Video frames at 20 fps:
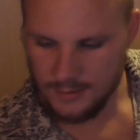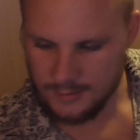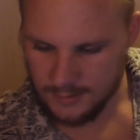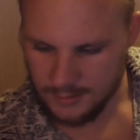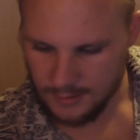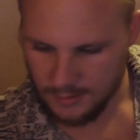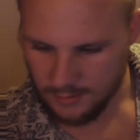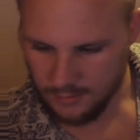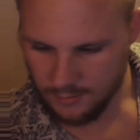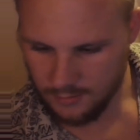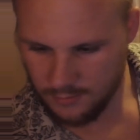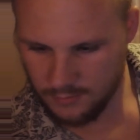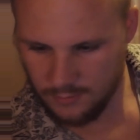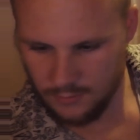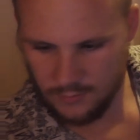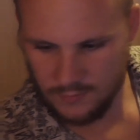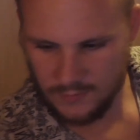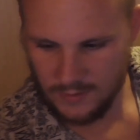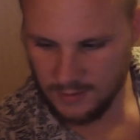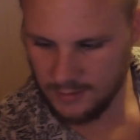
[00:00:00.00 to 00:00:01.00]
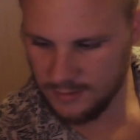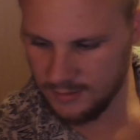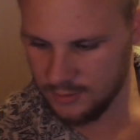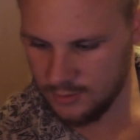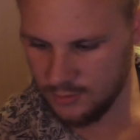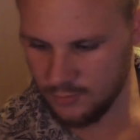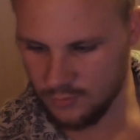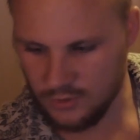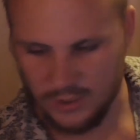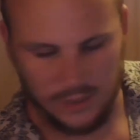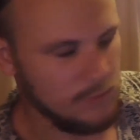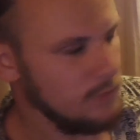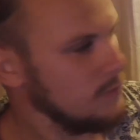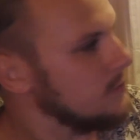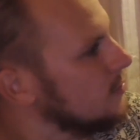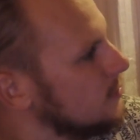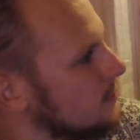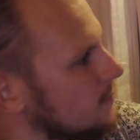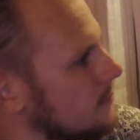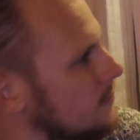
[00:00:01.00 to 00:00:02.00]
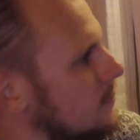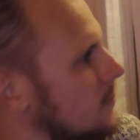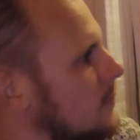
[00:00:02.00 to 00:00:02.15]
let's say you take these two signals.